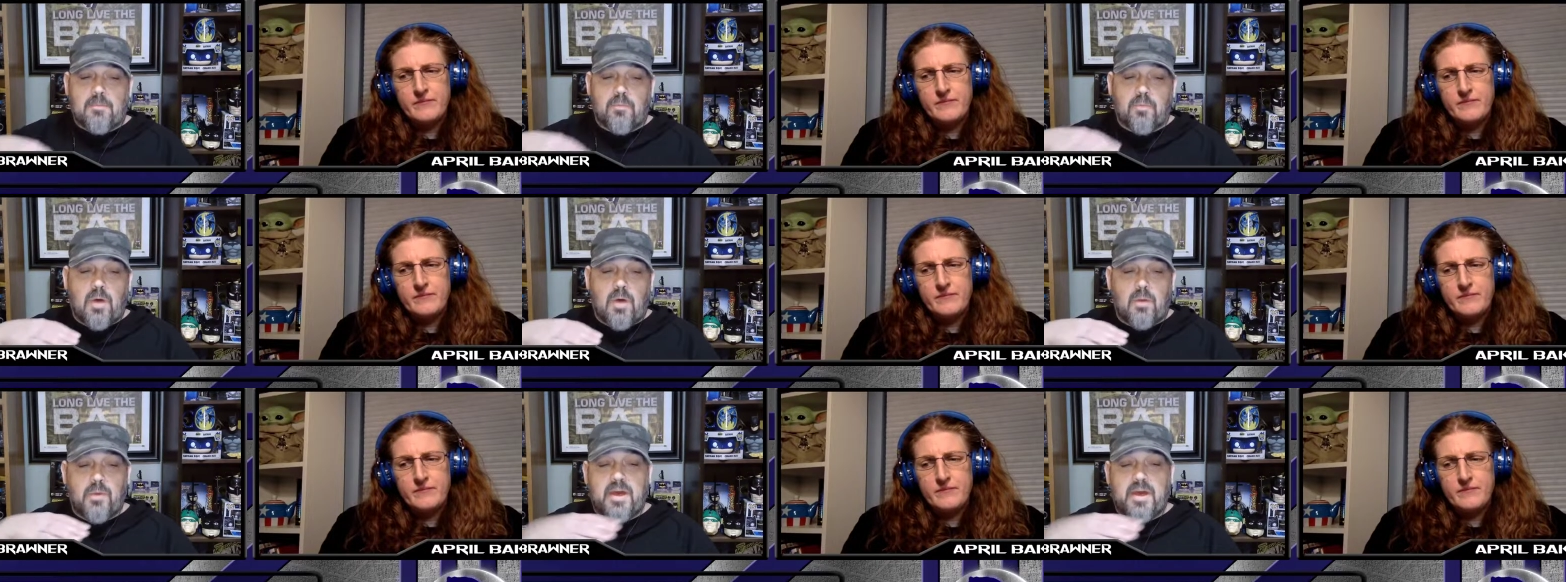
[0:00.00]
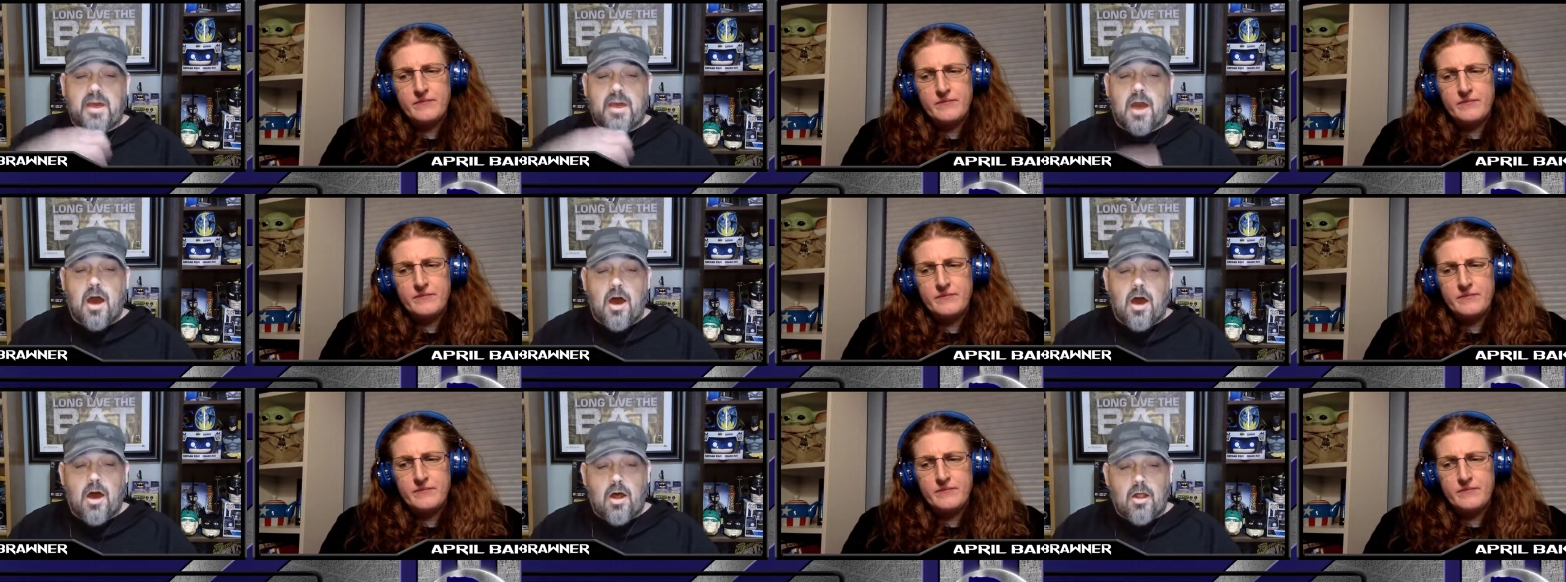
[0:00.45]
Speaker 1: what we
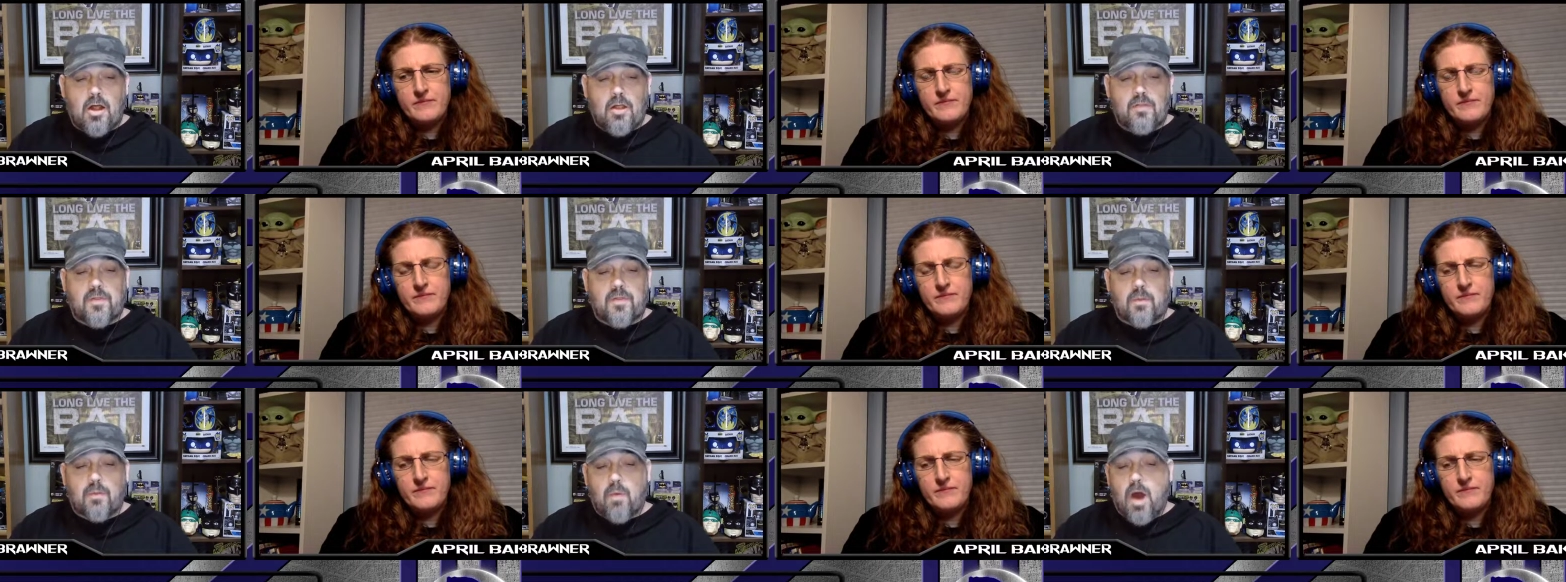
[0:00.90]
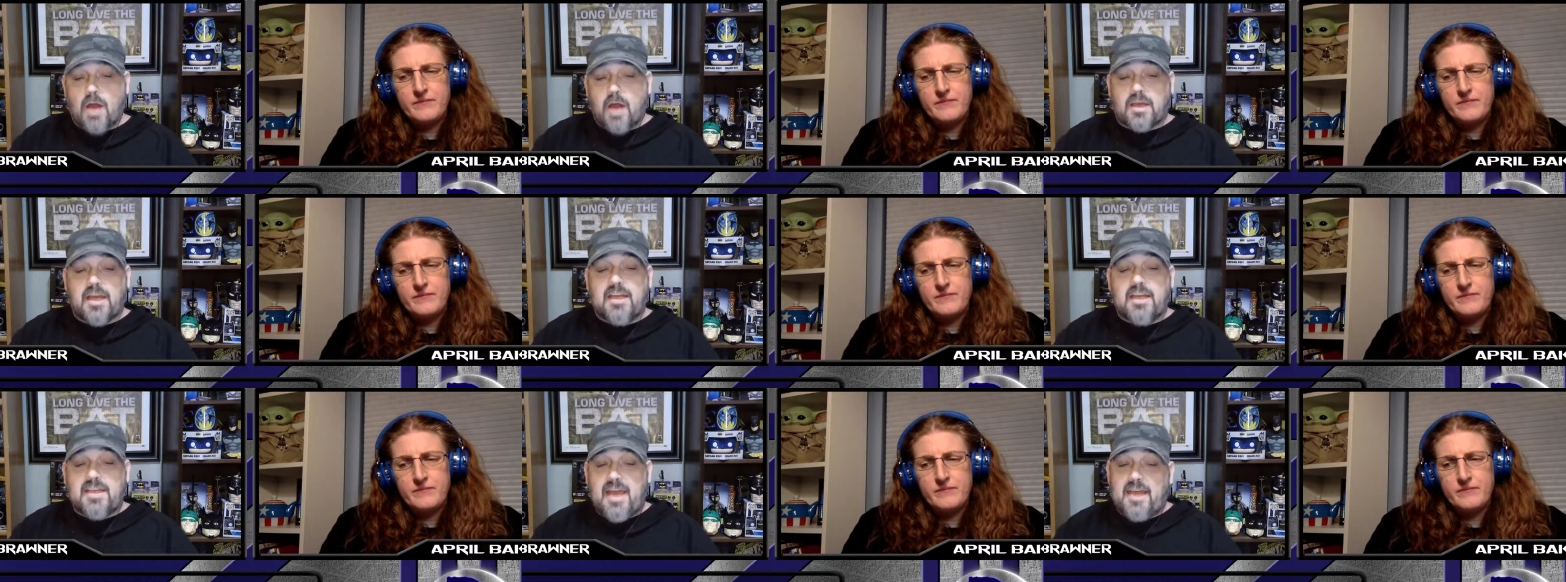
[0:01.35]
call the
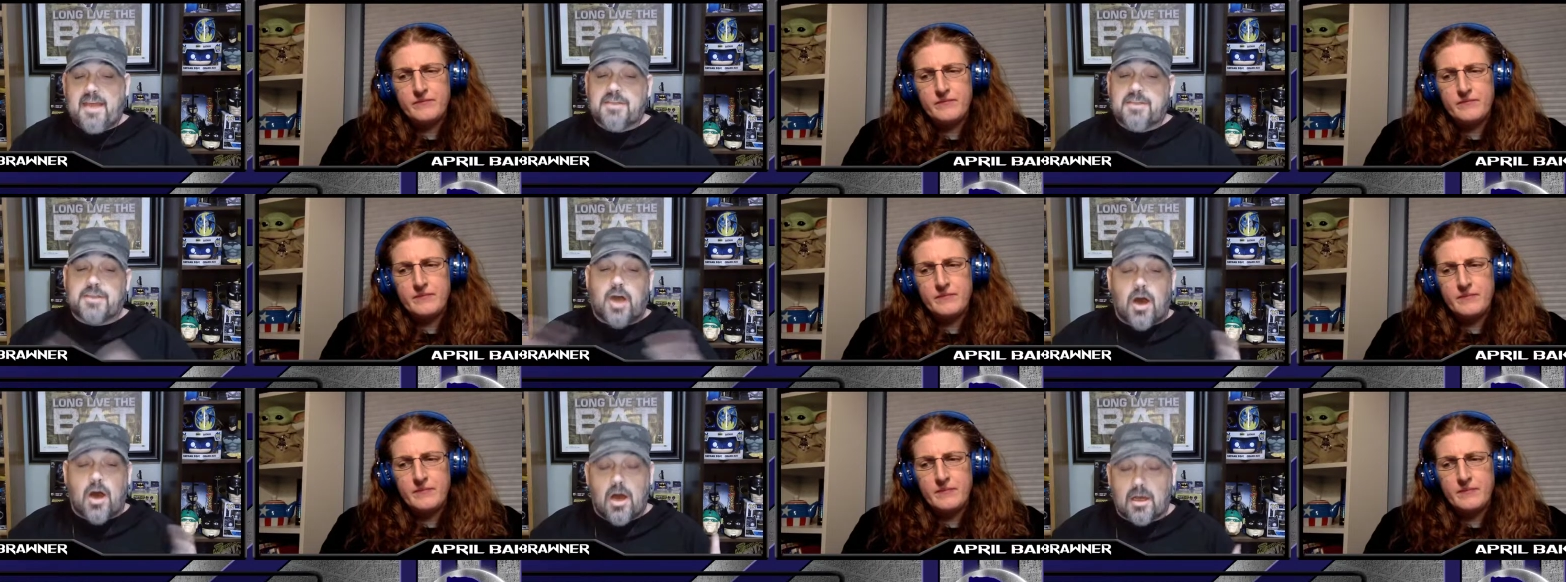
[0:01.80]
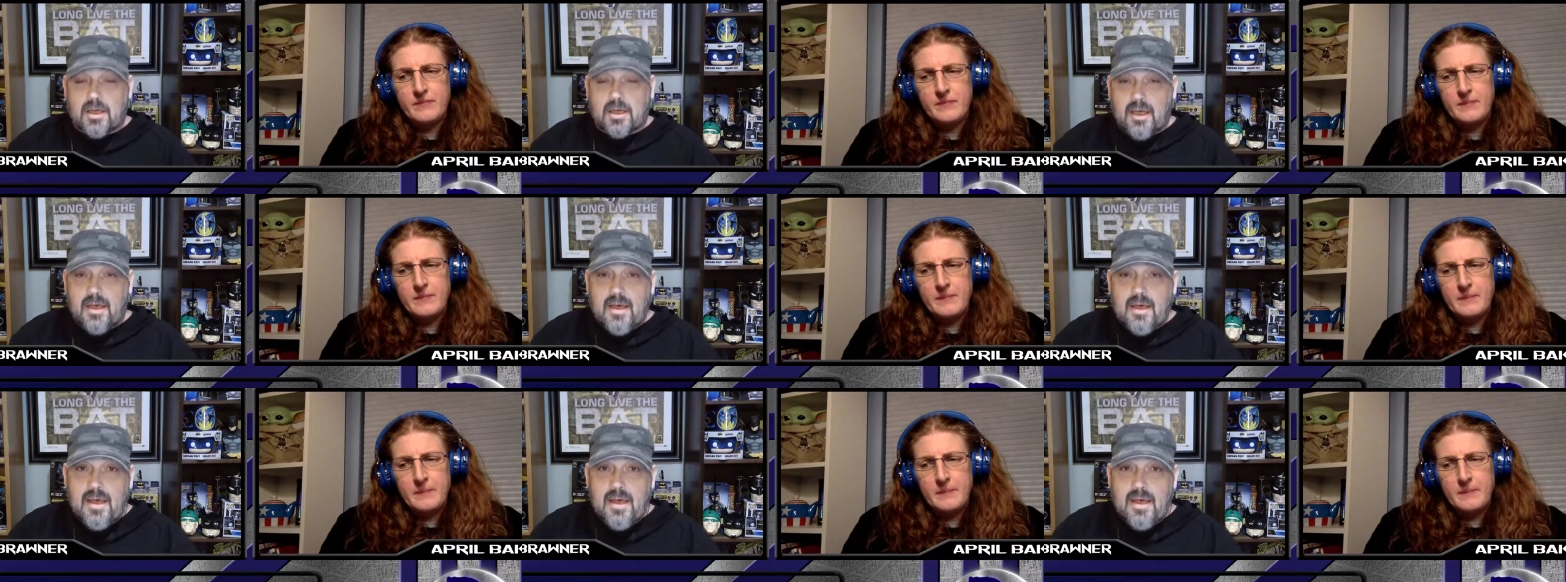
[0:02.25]
Walking Dead Talk,